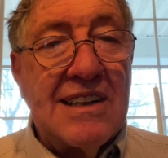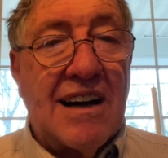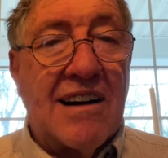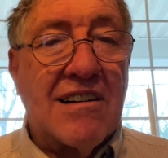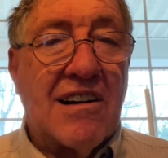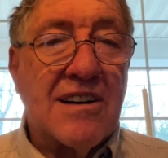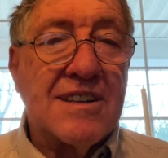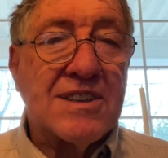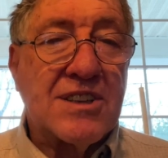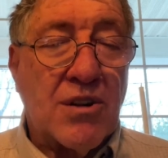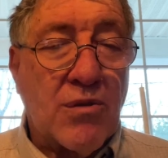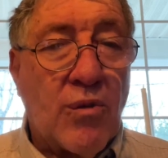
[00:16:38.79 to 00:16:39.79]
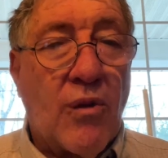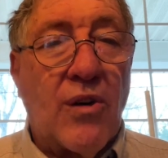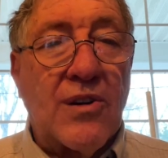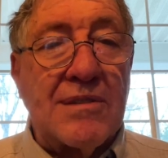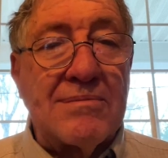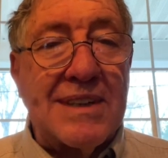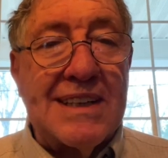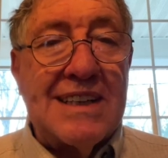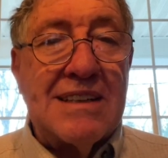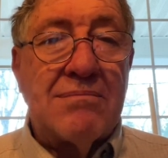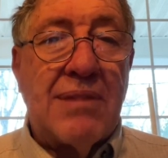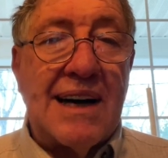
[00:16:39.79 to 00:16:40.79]
our hearts are warmed
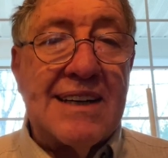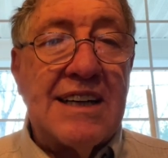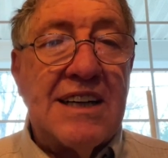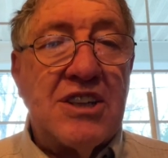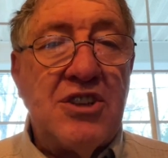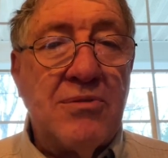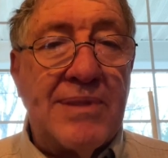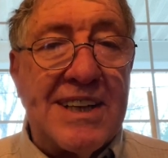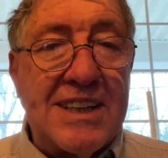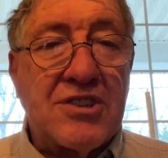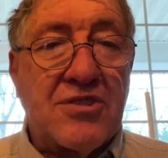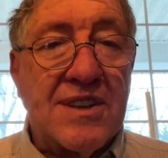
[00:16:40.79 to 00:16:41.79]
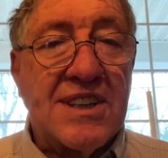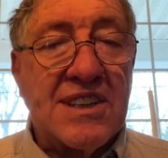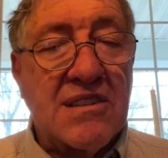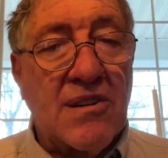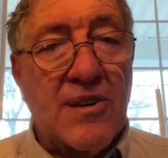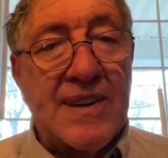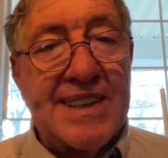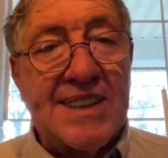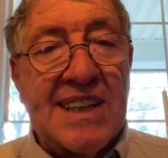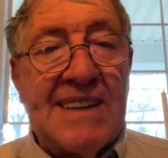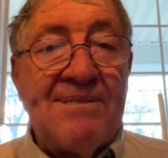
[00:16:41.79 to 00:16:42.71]
by human interest stories.